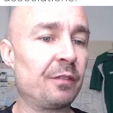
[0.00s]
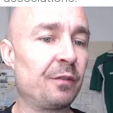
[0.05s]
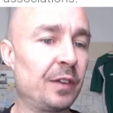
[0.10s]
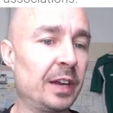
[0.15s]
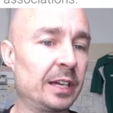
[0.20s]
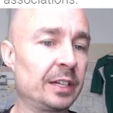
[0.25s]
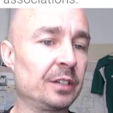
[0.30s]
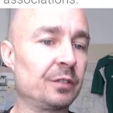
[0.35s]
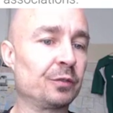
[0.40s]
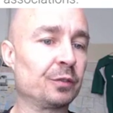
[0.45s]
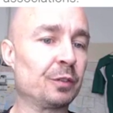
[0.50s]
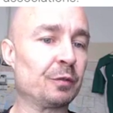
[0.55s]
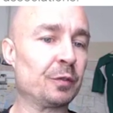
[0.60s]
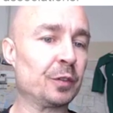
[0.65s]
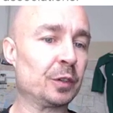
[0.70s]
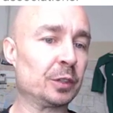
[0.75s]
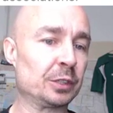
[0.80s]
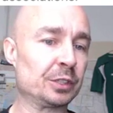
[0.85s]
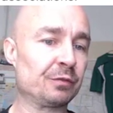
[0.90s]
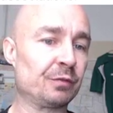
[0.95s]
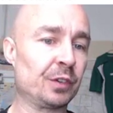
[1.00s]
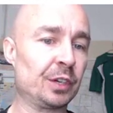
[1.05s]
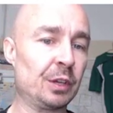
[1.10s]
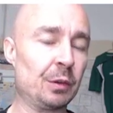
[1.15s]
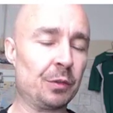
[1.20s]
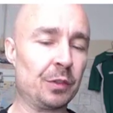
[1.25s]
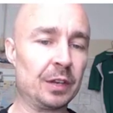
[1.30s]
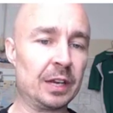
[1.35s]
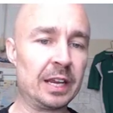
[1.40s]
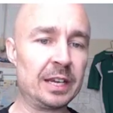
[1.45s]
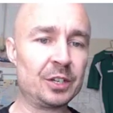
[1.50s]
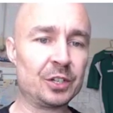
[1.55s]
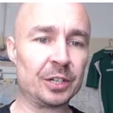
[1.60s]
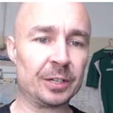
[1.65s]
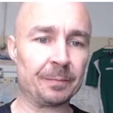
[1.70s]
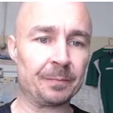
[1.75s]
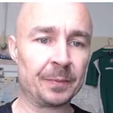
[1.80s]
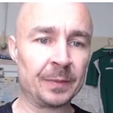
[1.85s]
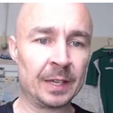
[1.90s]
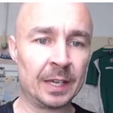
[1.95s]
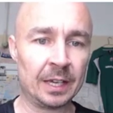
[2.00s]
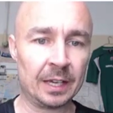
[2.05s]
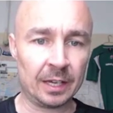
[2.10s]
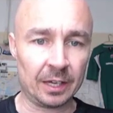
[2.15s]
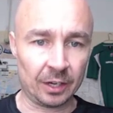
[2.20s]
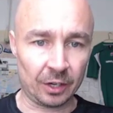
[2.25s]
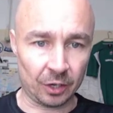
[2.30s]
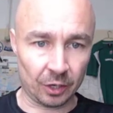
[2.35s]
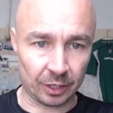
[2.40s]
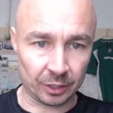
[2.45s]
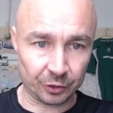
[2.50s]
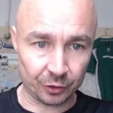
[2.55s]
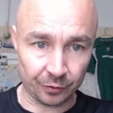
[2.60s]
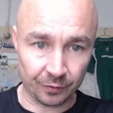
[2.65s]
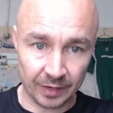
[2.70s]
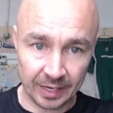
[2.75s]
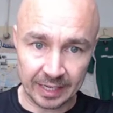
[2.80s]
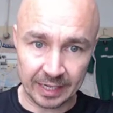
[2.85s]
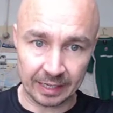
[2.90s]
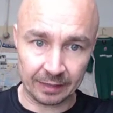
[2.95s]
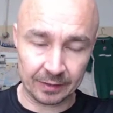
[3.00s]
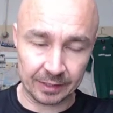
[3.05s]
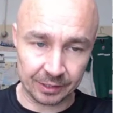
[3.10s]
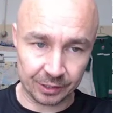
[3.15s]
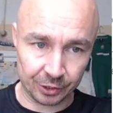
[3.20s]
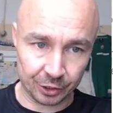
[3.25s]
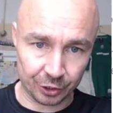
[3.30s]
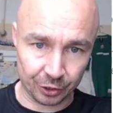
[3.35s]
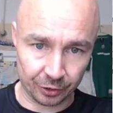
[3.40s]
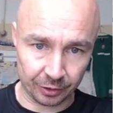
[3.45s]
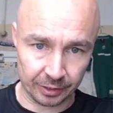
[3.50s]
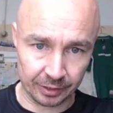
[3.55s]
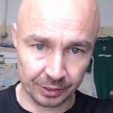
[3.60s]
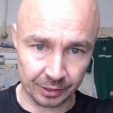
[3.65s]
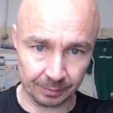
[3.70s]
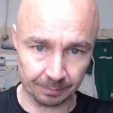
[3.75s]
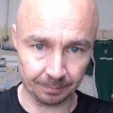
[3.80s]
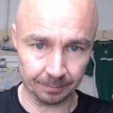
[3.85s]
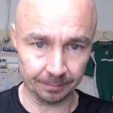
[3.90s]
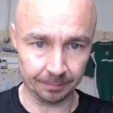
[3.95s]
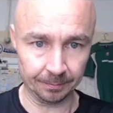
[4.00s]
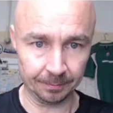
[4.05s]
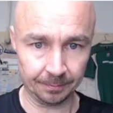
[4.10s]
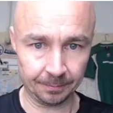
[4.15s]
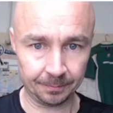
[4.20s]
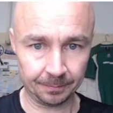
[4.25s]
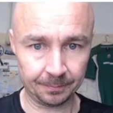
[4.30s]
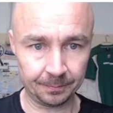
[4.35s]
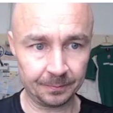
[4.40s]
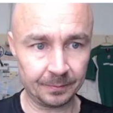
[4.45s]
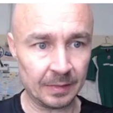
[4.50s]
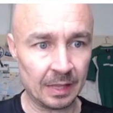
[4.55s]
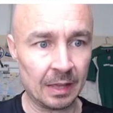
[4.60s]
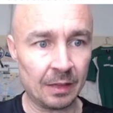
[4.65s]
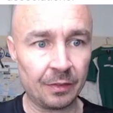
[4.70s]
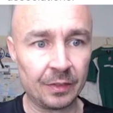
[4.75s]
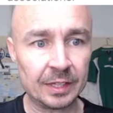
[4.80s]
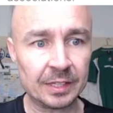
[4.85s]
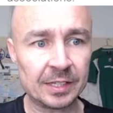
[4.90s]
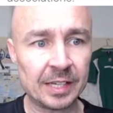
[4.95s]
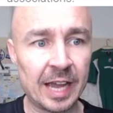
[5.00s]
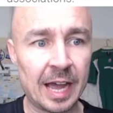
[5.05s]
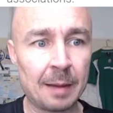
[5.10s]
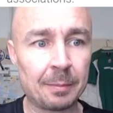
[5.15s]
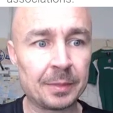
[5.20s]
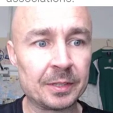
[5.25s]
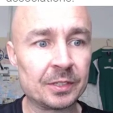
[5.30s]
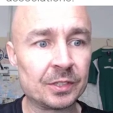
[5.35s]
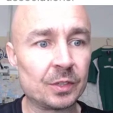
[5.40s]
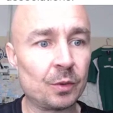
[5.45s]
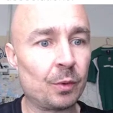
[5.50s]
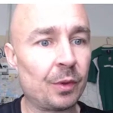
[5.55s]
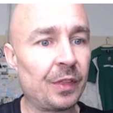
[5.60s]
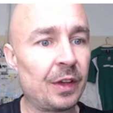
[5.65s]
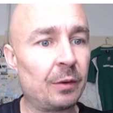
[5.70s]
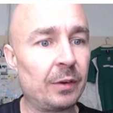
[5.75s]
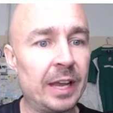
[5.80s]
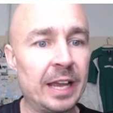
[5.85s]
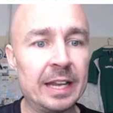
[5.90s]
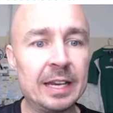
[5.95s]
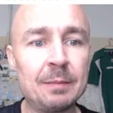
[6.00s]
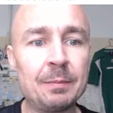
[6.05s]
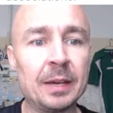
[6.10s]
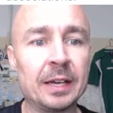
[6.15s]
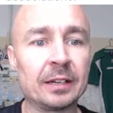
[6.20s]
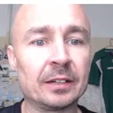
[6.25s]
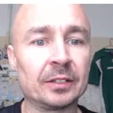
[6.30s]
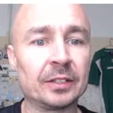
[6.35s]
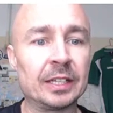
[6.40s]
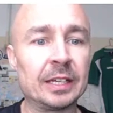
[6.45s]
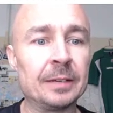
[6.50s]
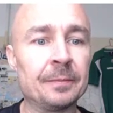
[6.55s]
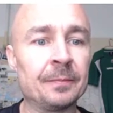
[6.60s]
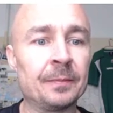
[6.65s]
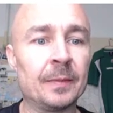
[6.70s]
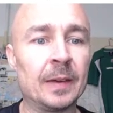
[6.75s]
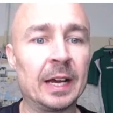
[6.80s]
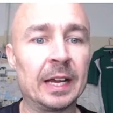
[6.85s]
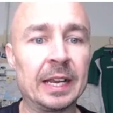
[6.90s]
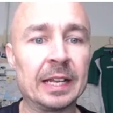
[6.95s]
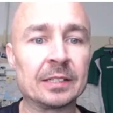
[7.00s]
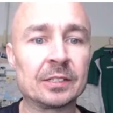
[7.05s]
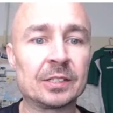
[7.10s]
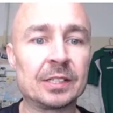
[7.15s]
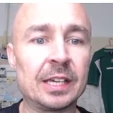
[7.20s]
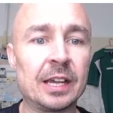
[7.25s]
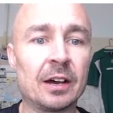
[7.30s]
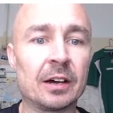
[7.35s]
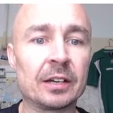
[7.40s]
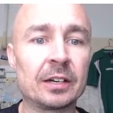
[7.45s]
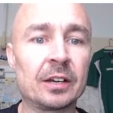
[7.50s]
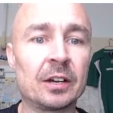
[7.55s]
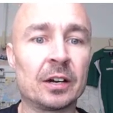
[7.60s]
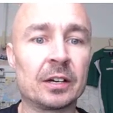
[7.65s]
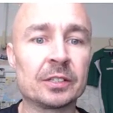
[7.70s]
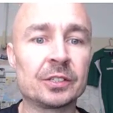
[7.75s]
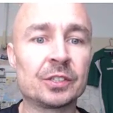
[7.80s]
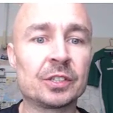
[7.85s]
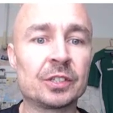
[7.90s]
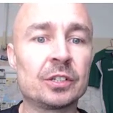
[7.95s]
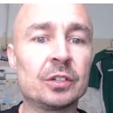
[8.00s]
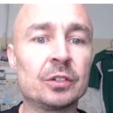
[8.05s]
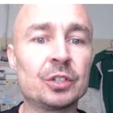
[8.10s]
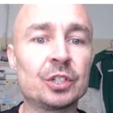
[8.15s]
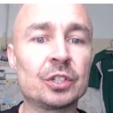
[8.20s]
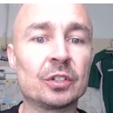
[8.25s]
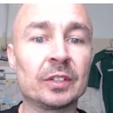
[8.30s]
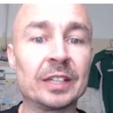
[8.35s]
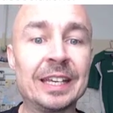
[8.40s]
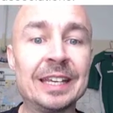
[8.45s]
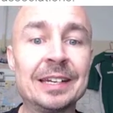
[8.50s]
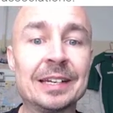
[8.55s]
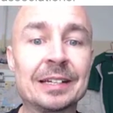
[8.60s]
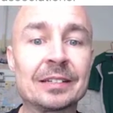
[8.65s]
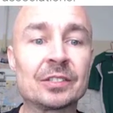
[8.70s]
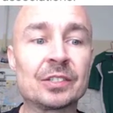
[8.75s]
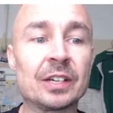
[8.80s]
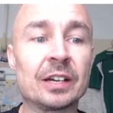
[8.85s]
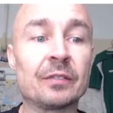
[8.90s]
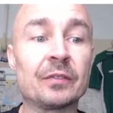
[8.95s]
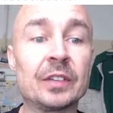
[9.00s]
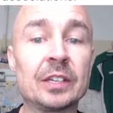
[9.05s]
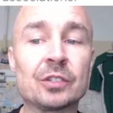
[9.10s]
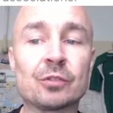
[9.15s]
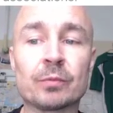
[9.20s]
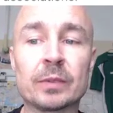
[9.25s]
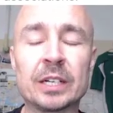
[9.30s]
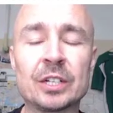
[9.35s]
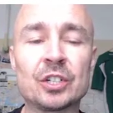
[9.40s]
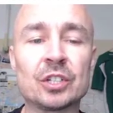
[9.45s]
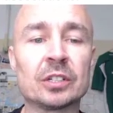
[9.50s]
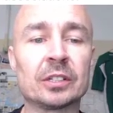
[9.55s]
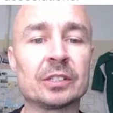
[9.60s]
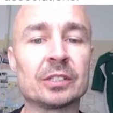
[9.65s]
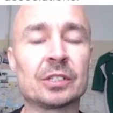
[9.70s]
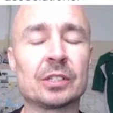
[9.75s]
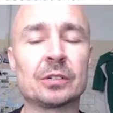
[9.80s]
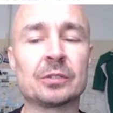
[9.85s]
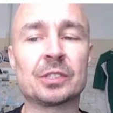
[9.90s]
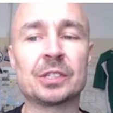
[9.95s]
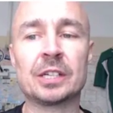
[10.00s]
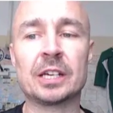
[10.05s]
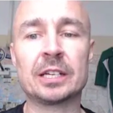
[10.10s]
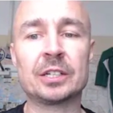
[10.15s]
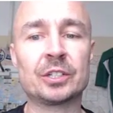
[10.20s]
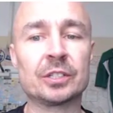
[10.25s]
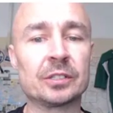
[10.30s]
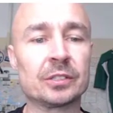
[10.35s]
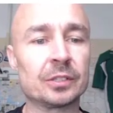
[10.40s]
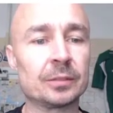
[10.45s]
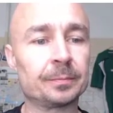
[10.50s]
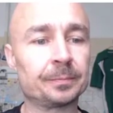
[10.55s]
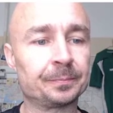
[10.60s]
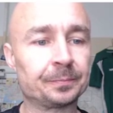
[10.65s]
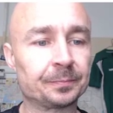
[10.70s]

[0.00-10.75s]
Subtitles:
effective referrals for euthanasia, contravening this assurance. This happens without any penalty against the unconstitutional edicts of these regional associations.